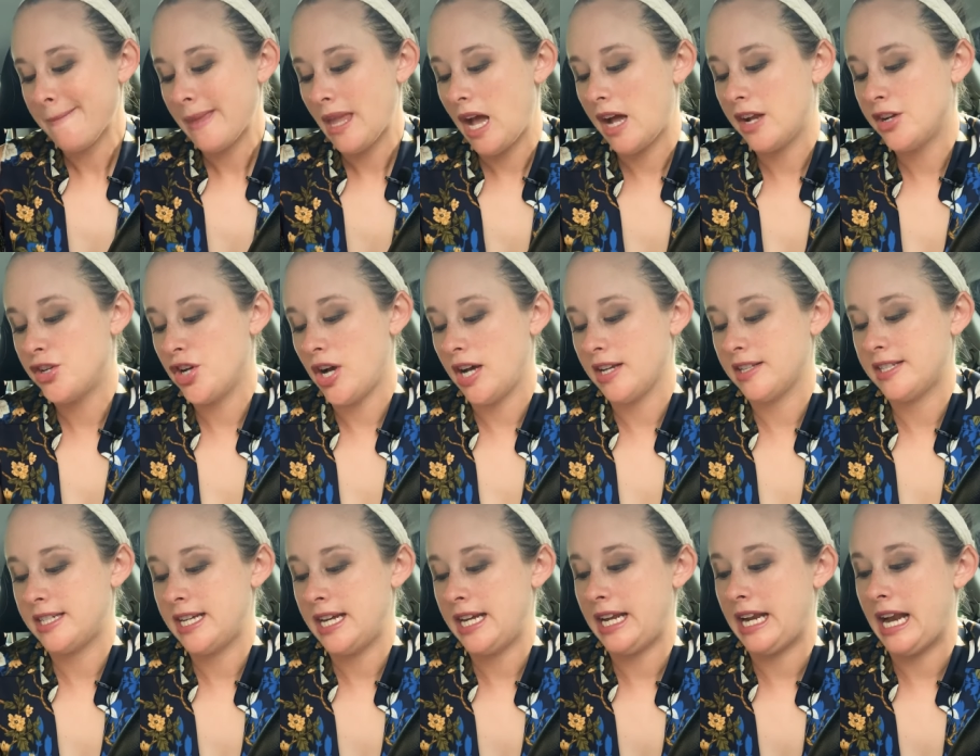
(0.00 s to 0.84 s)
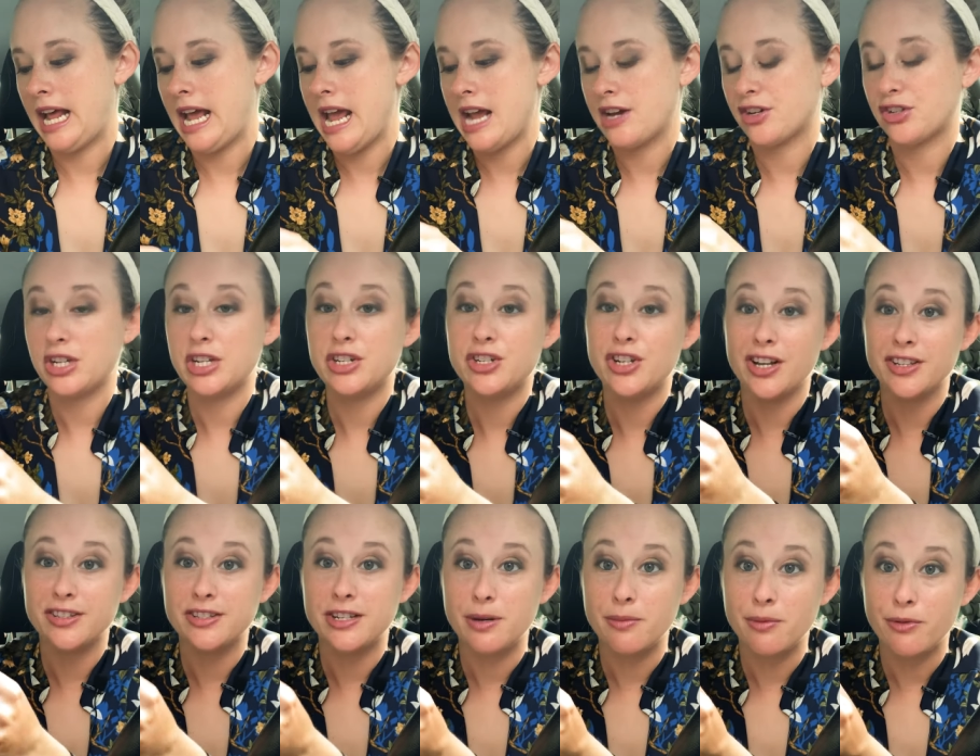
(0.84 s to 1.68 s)
adjust it. And I actually
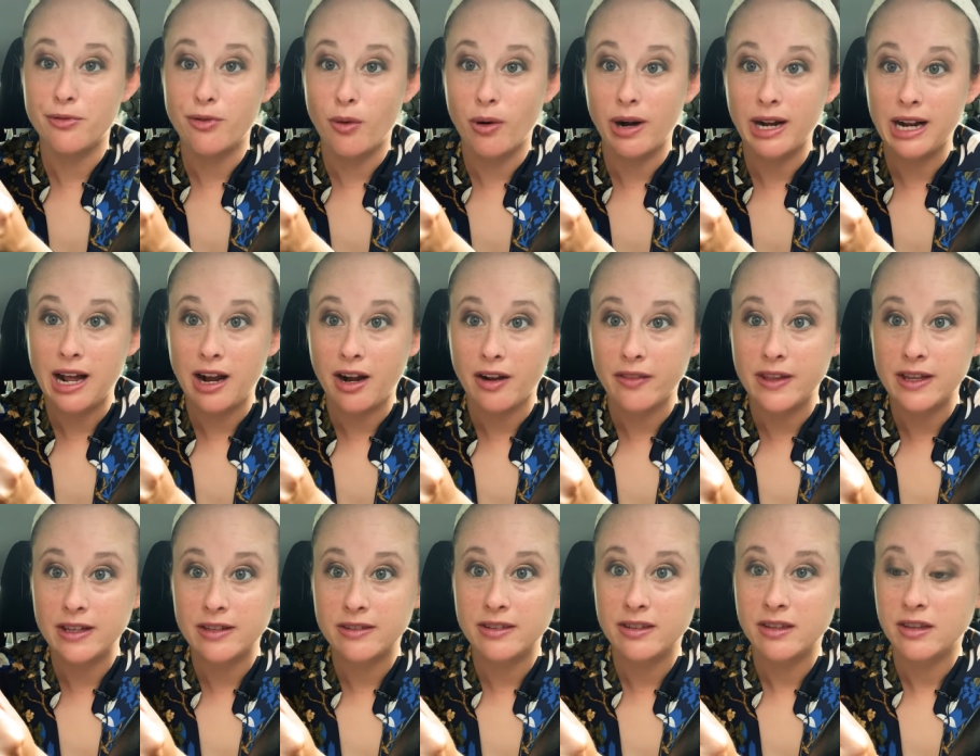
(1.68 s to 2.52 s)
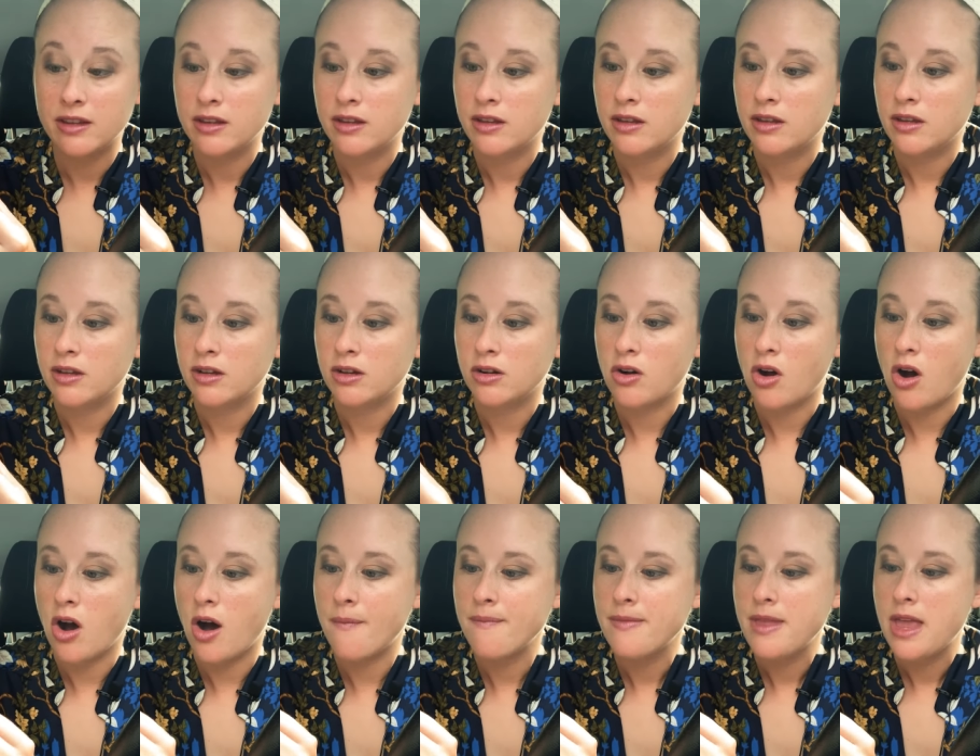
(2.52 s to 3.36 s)
adjusted it before I got on this
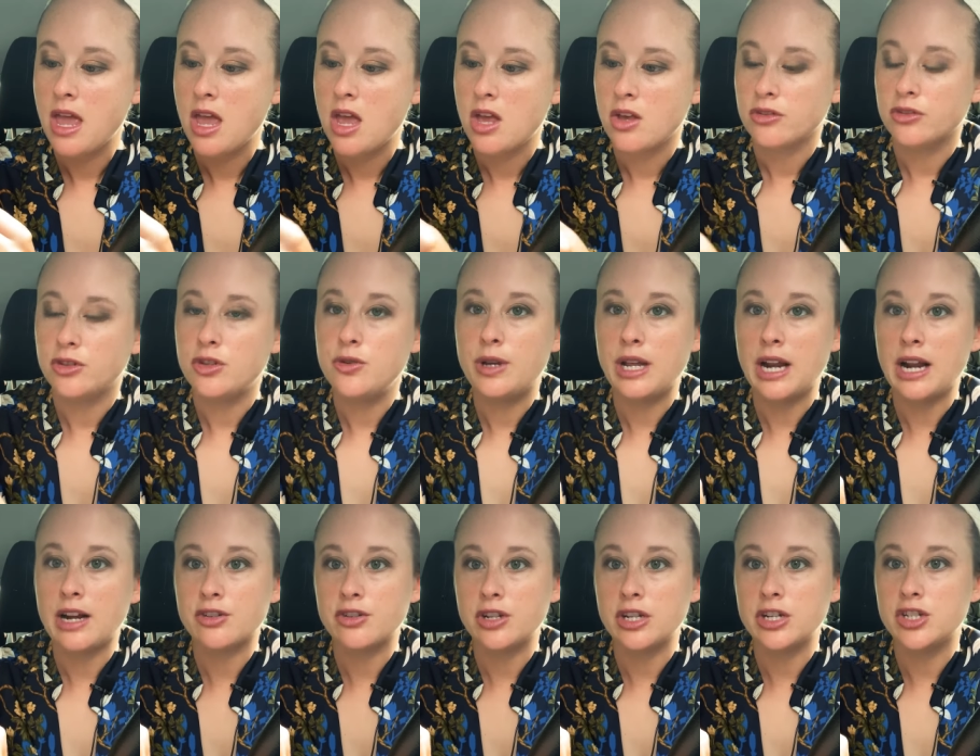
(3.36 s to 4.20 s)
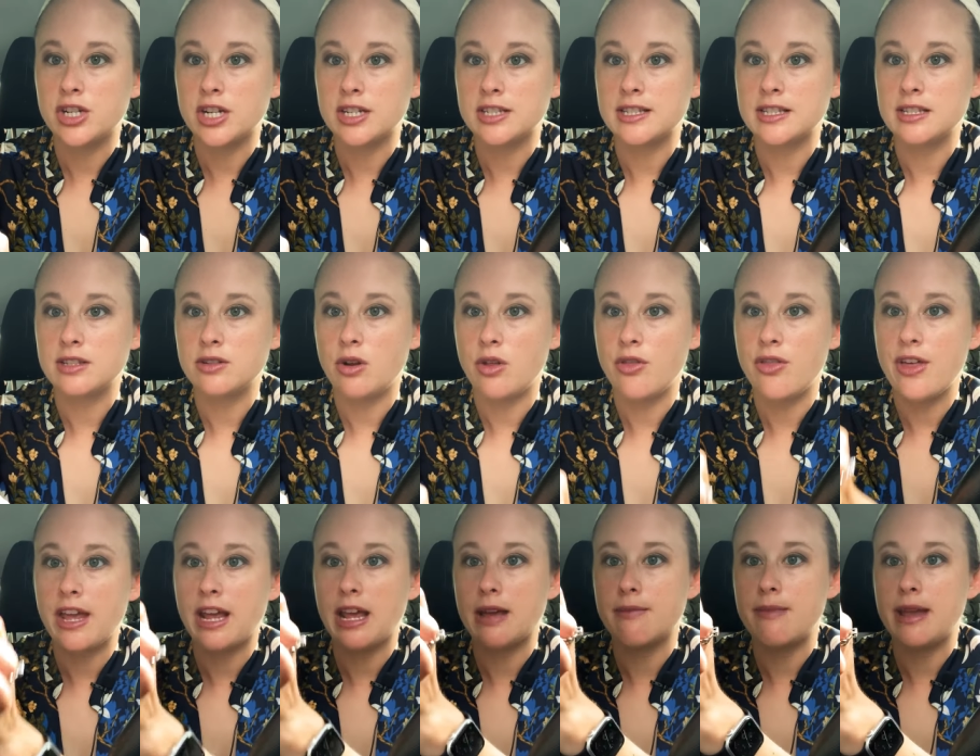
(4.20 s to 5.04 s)
call. So you can actually adjust this little
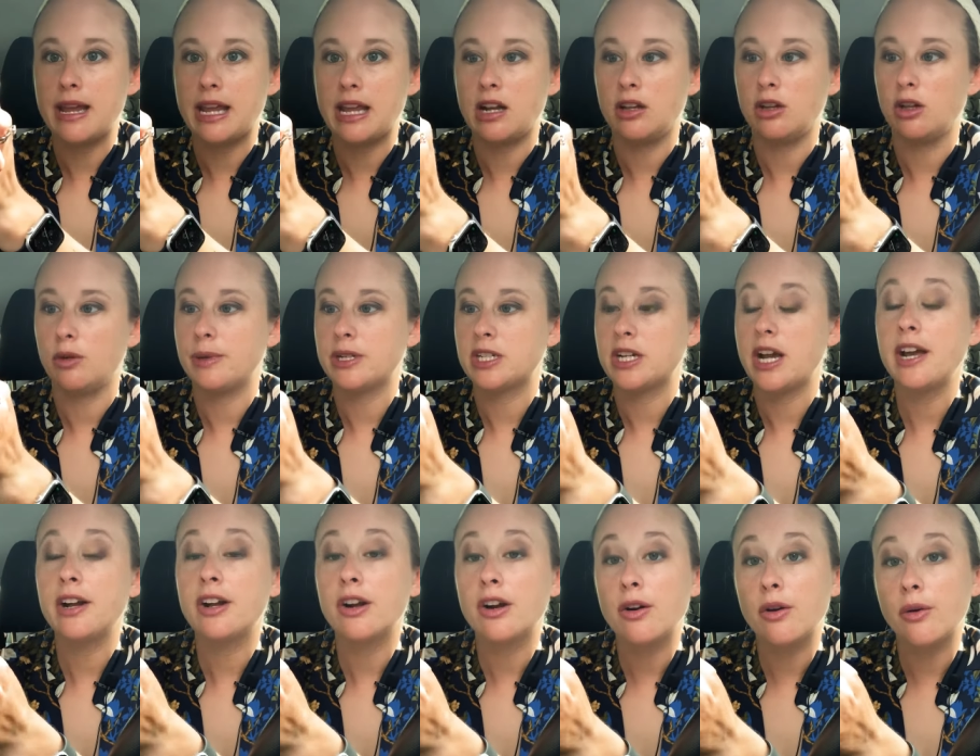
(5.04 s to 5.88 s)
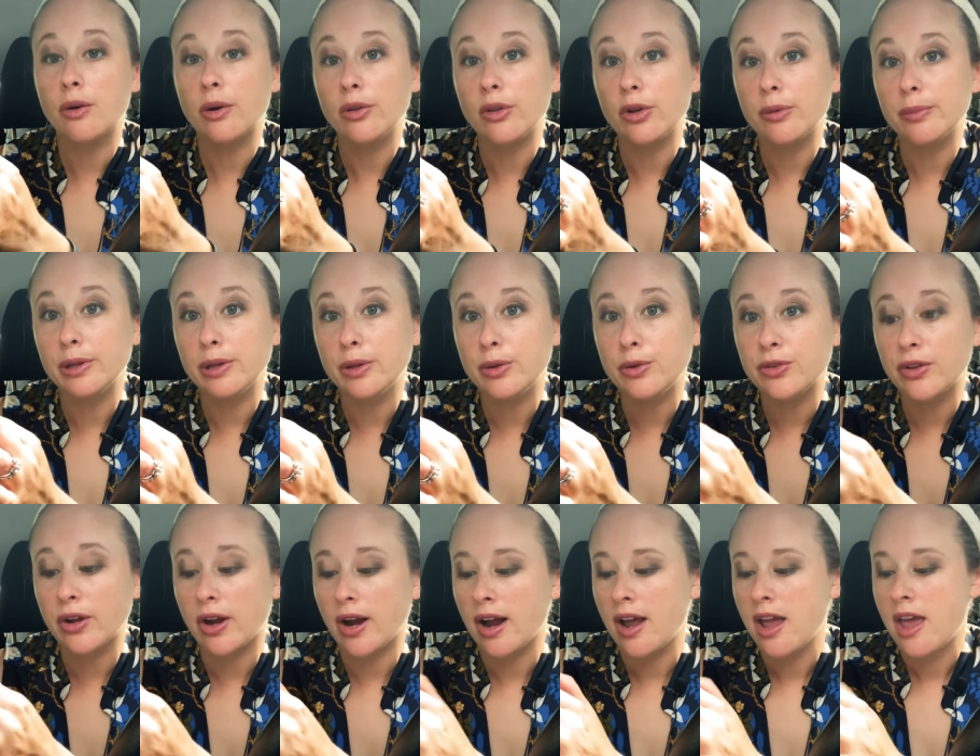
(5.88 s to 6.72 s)
thing and make it a little bit tighter or a little bit
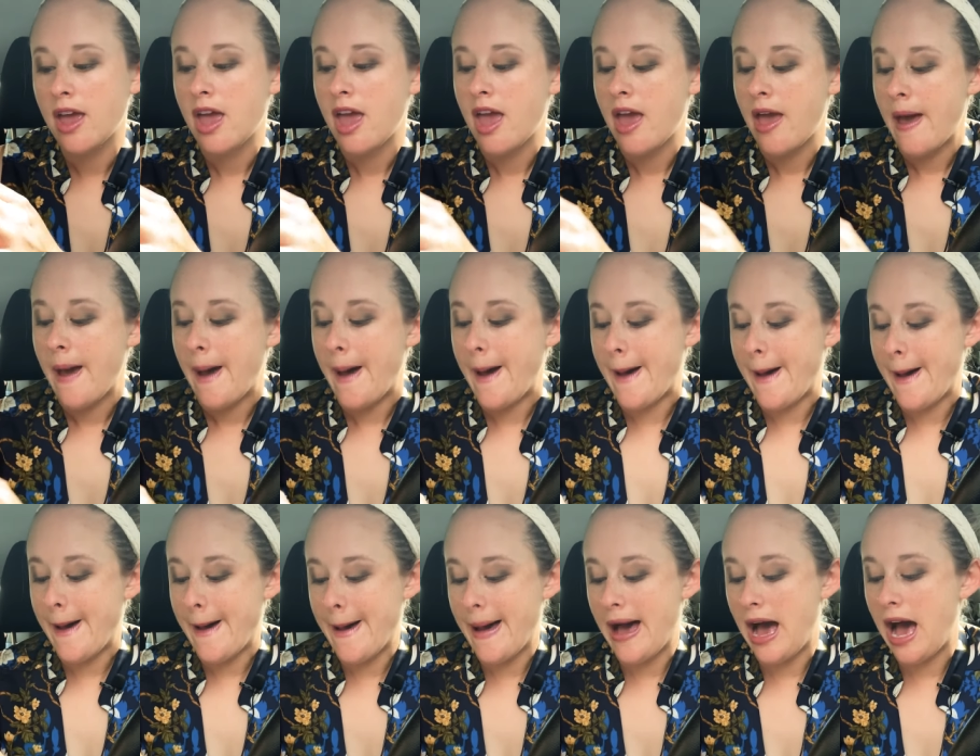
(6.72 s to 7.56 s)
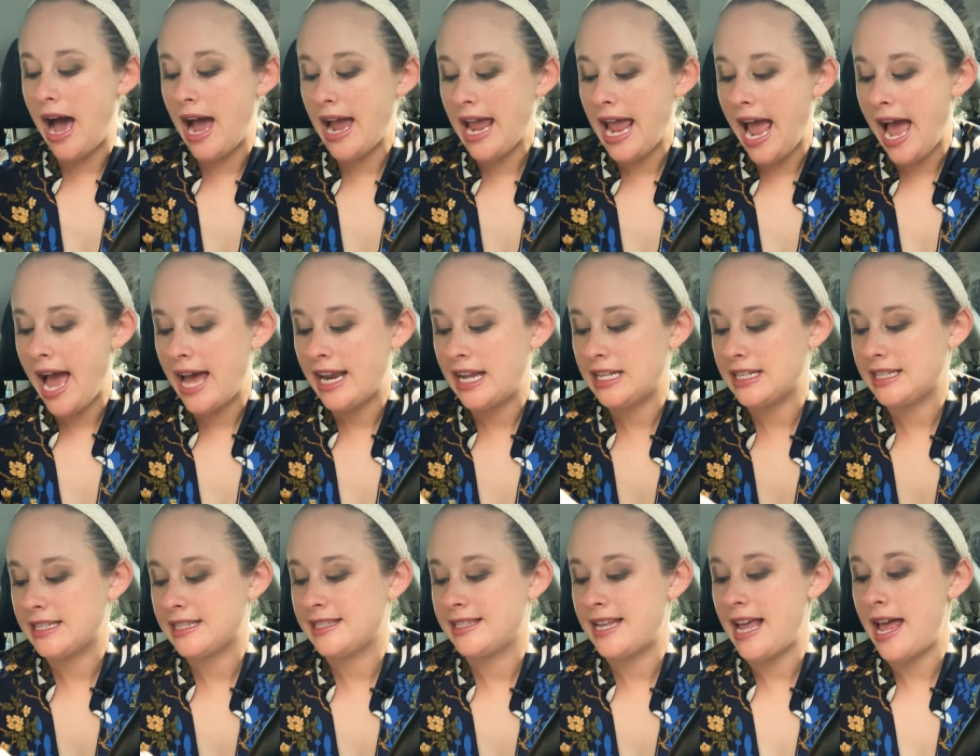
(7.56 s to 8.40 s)
looser. Uh, I had it
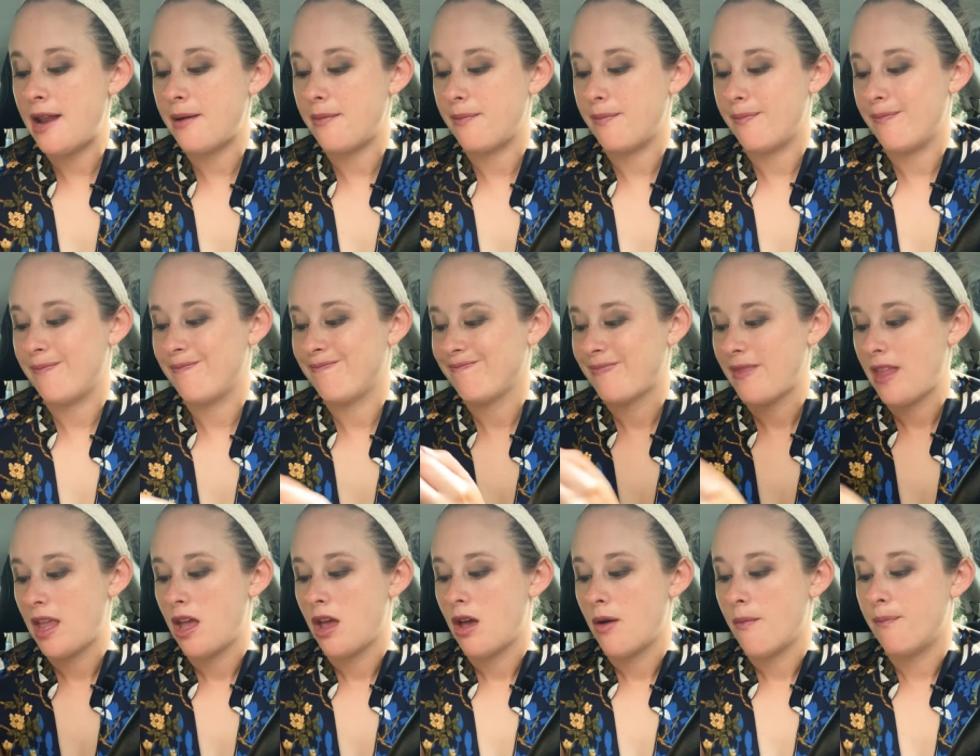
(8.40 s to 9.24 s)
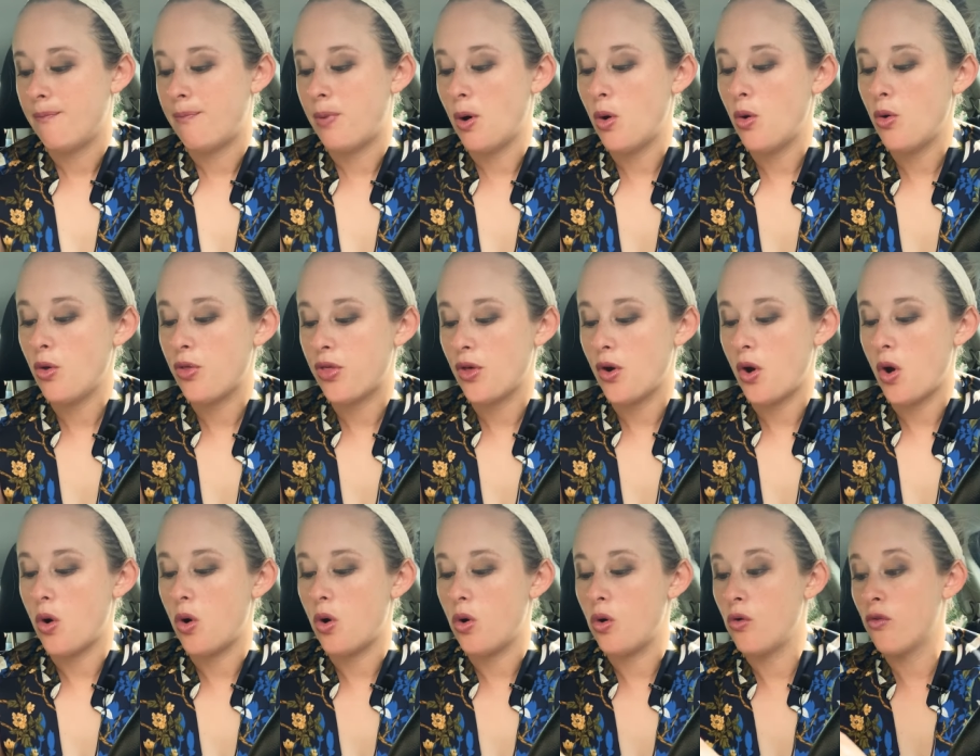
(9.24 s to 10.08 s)
set both
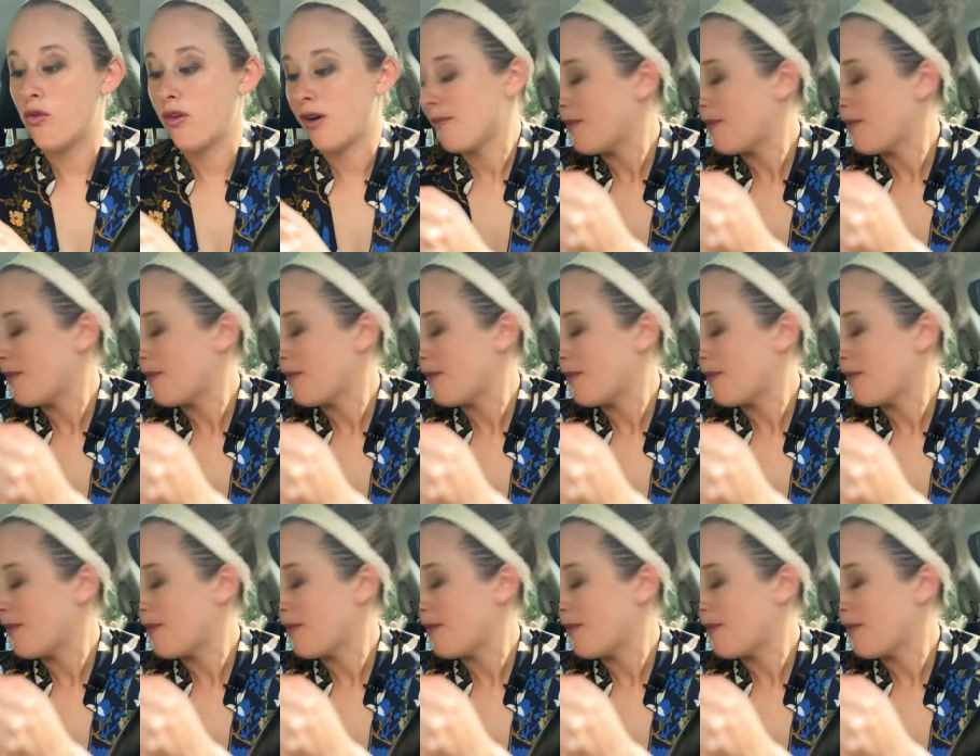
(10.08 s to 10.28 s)
over